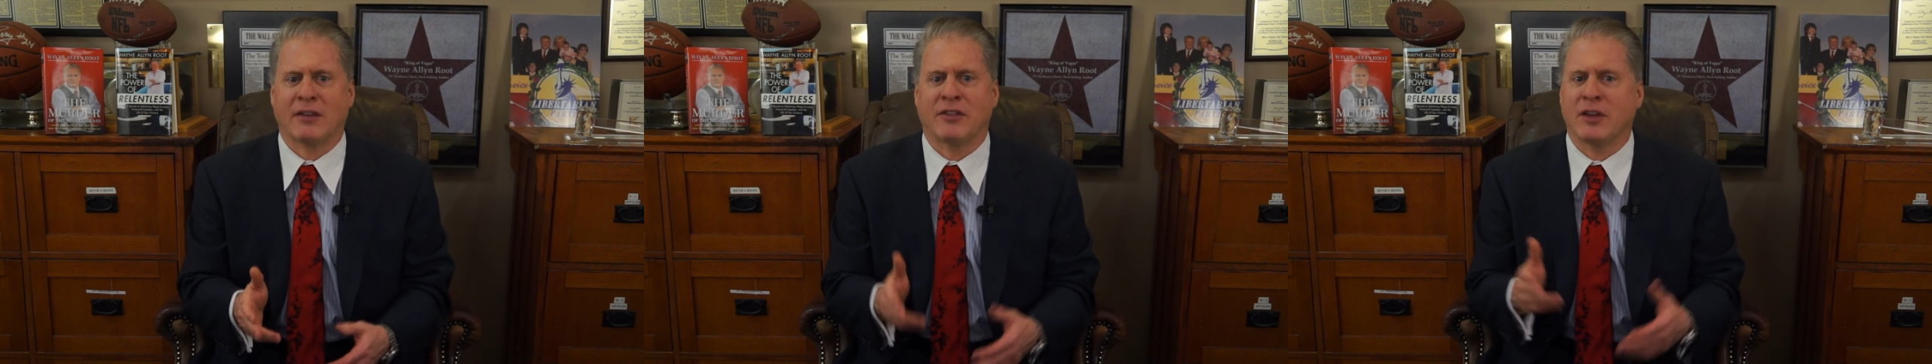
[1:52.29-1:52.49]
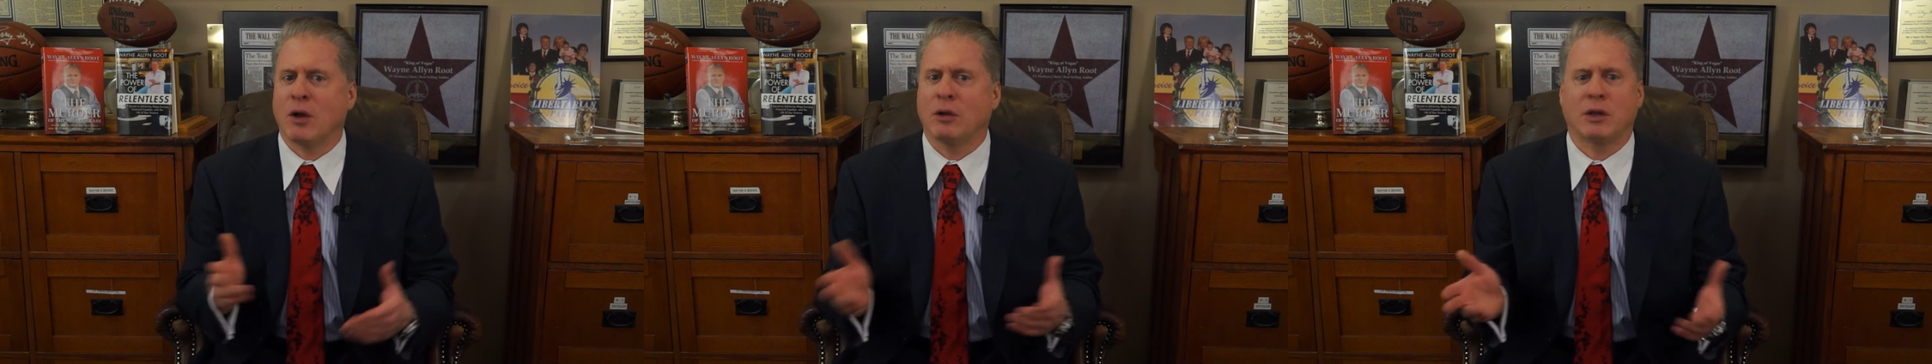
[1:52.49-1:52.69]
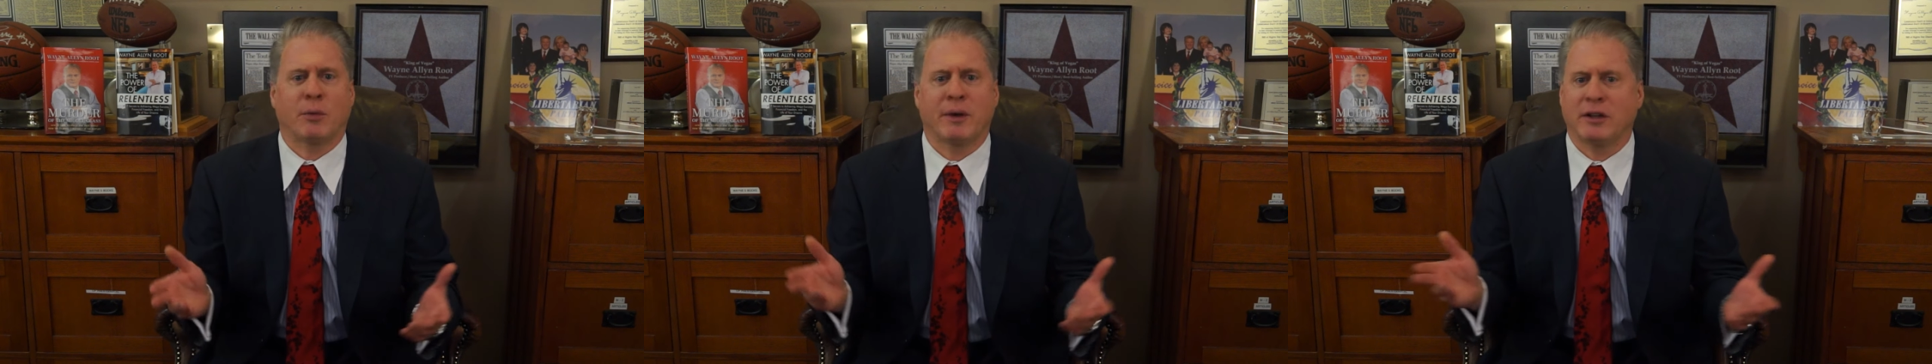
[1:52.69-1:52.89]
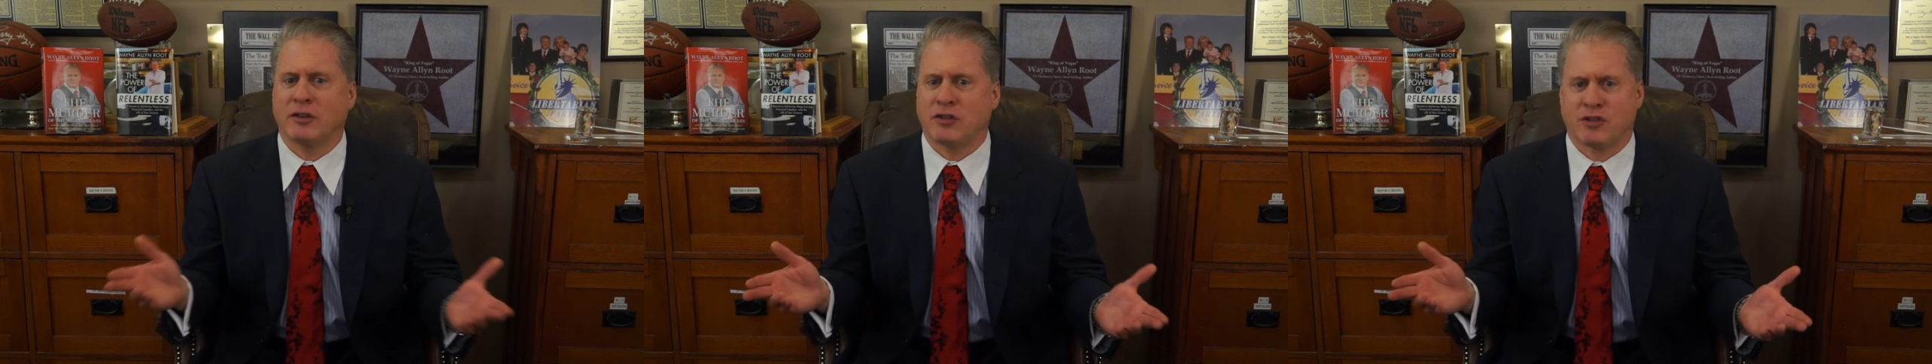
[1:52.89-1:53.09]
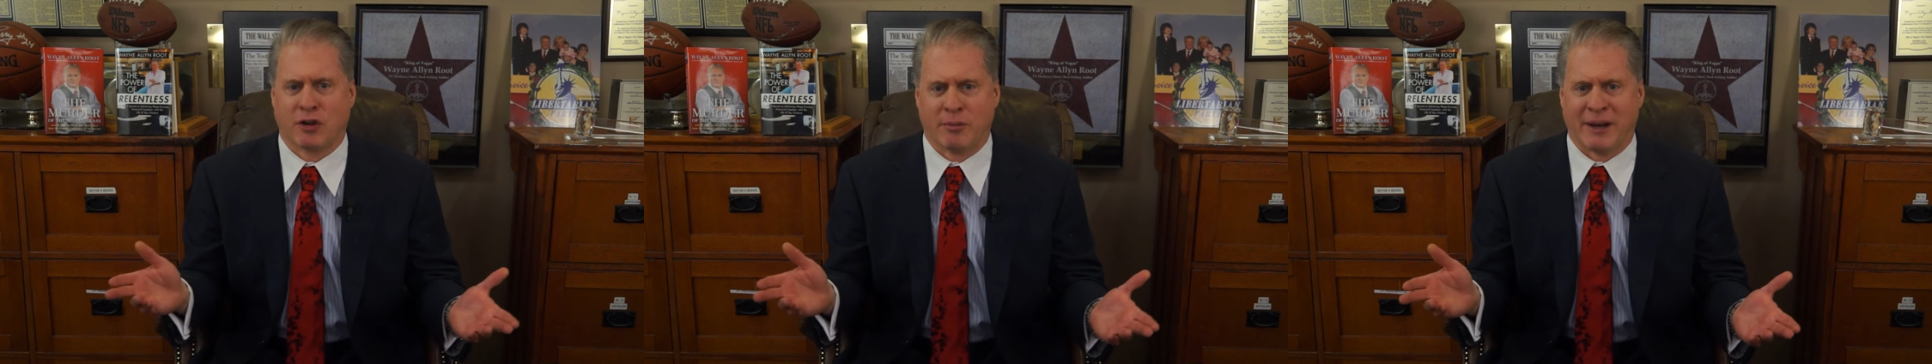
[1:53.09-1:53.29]
is the only real
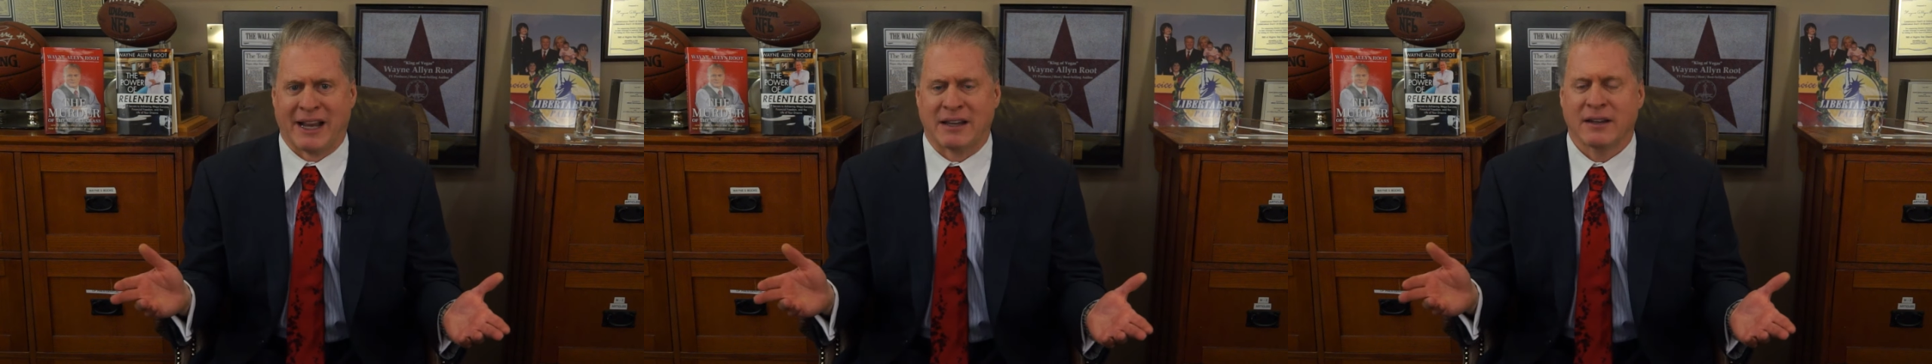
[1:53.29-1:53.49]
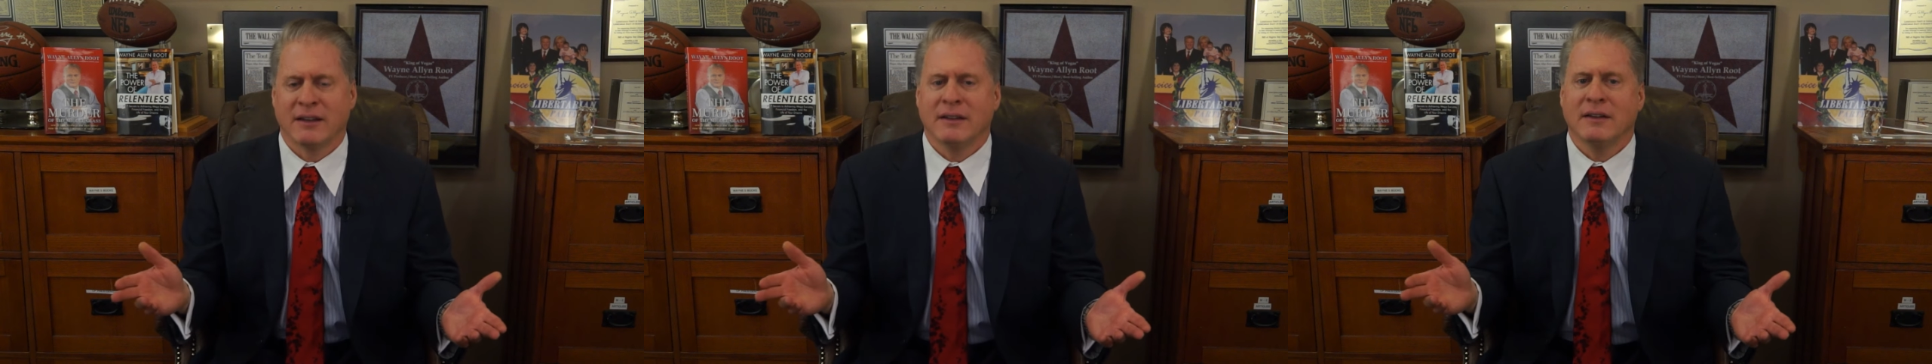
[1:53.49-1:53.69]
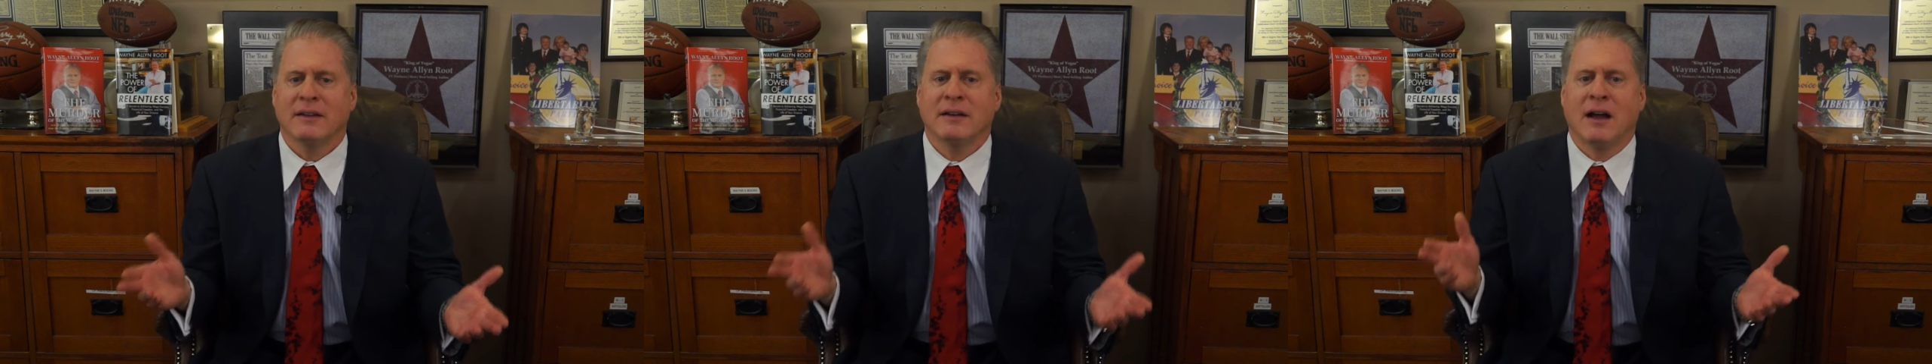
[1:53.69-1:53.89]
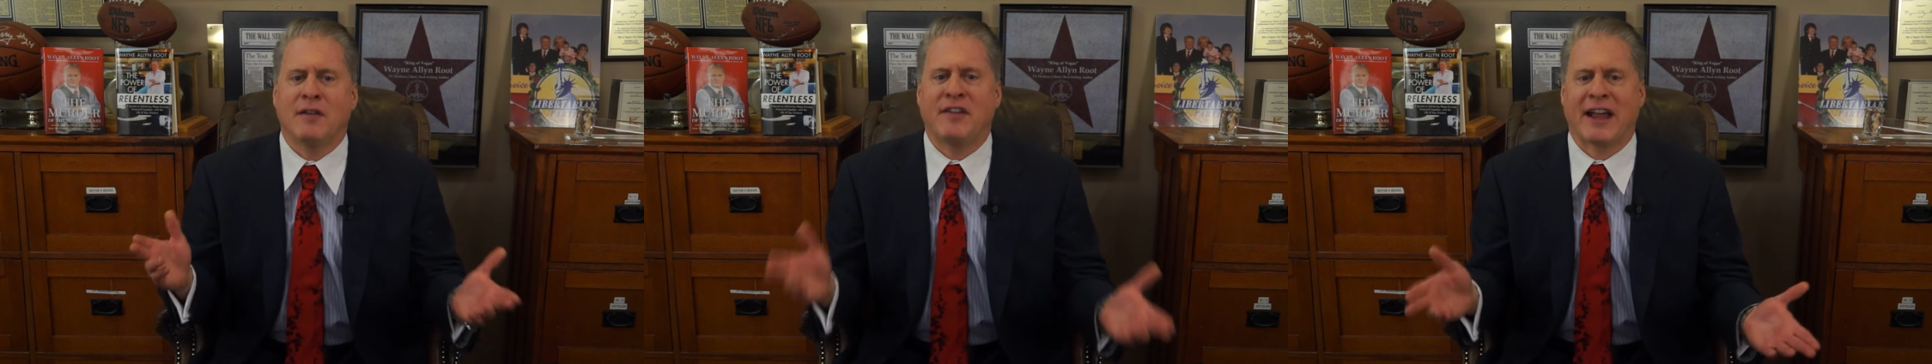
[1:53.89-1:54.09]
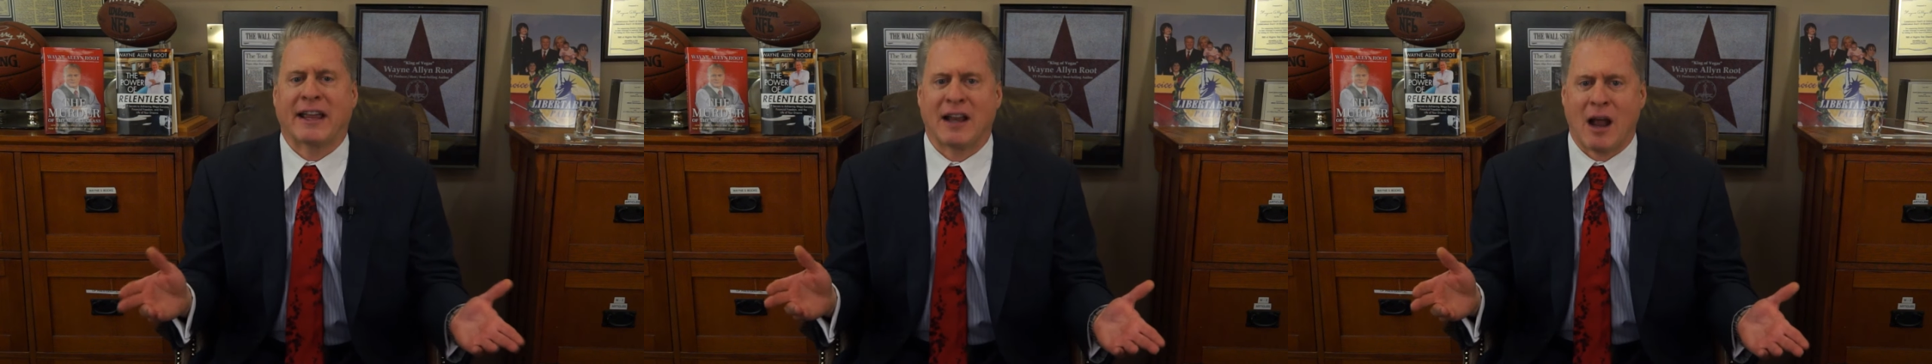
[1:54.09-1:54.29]
determinant
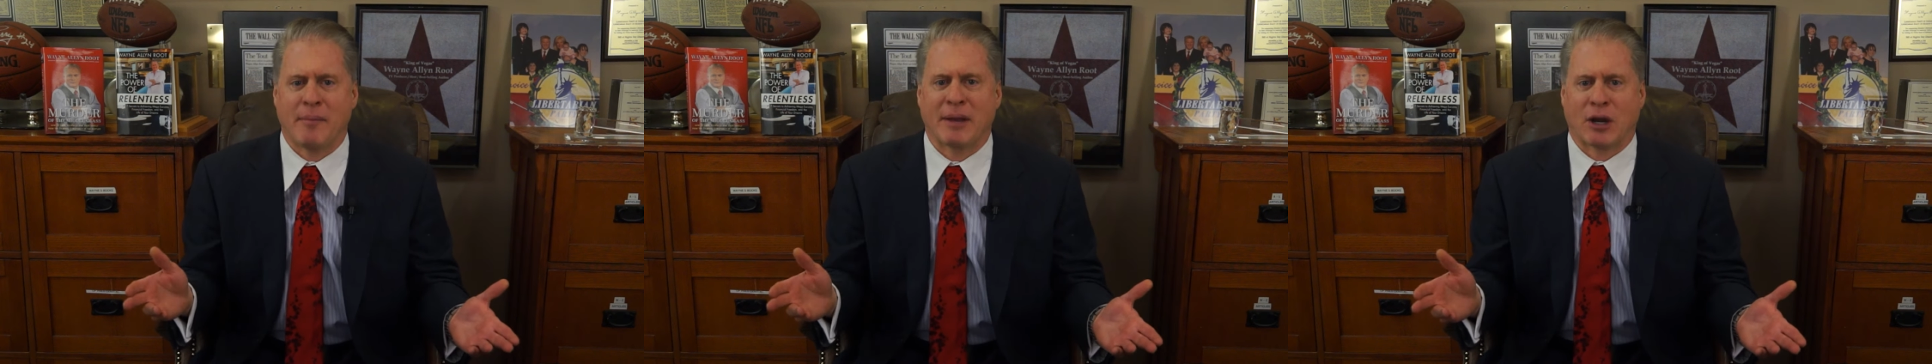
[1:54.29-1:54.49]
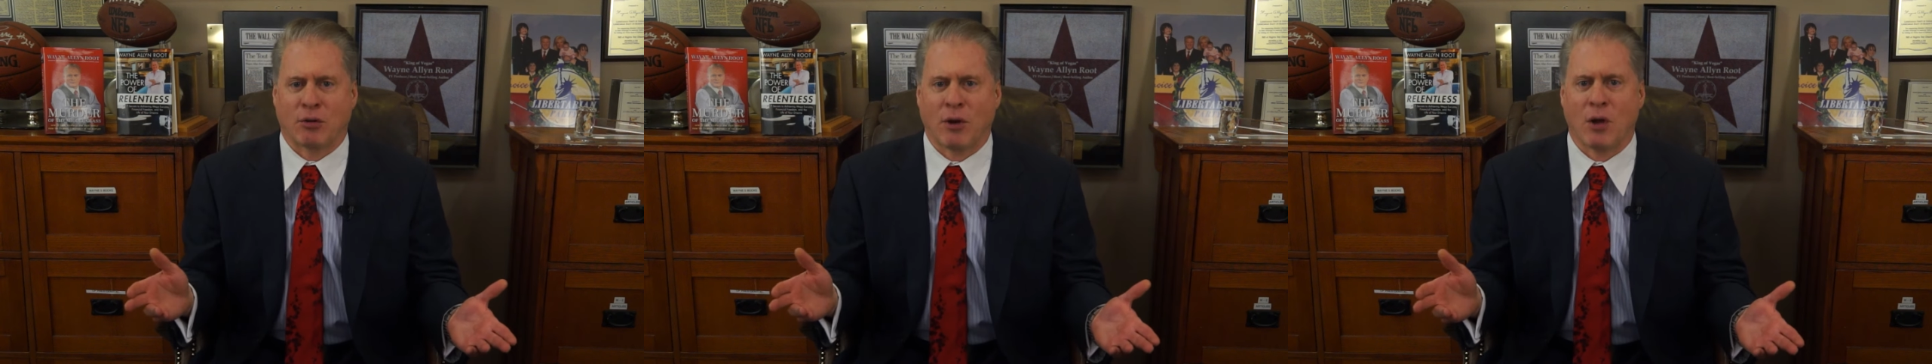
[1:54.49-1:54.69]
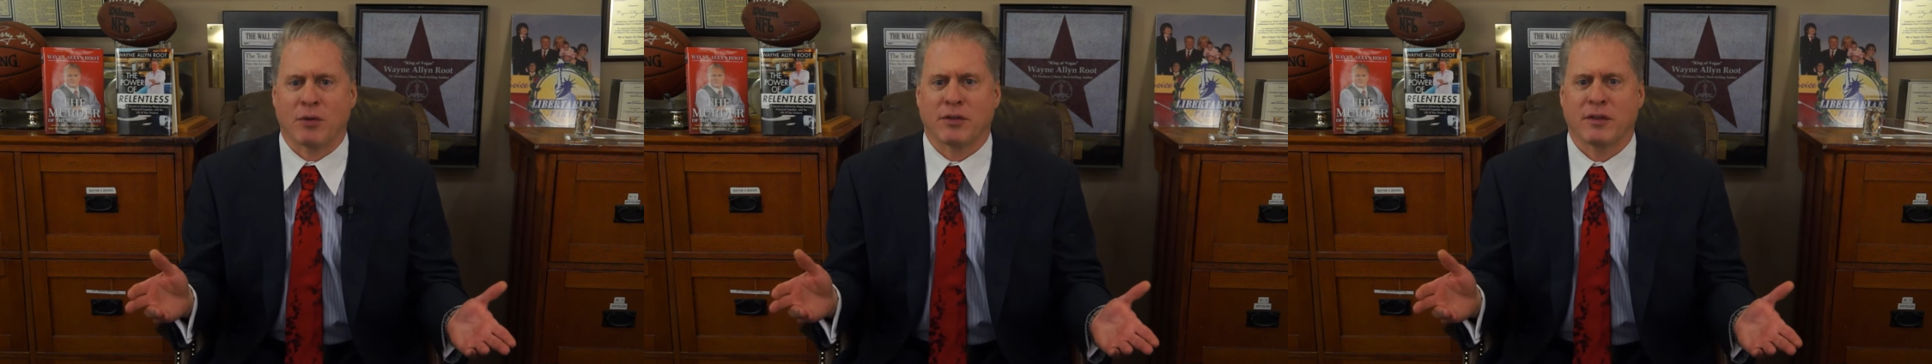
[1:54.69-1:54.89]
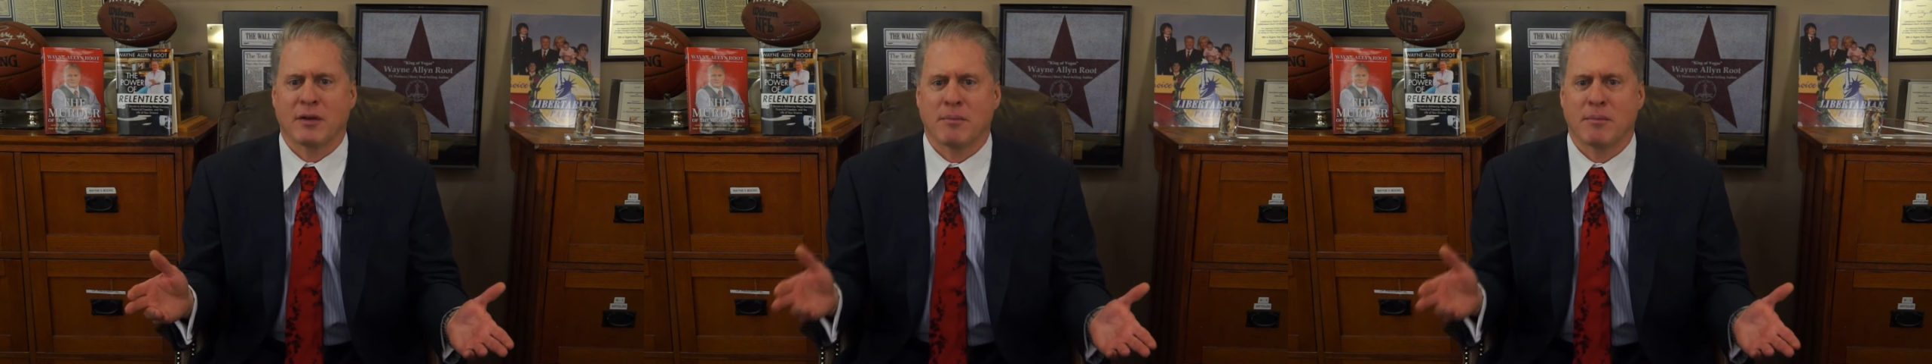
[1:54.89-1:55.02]
of economic growth.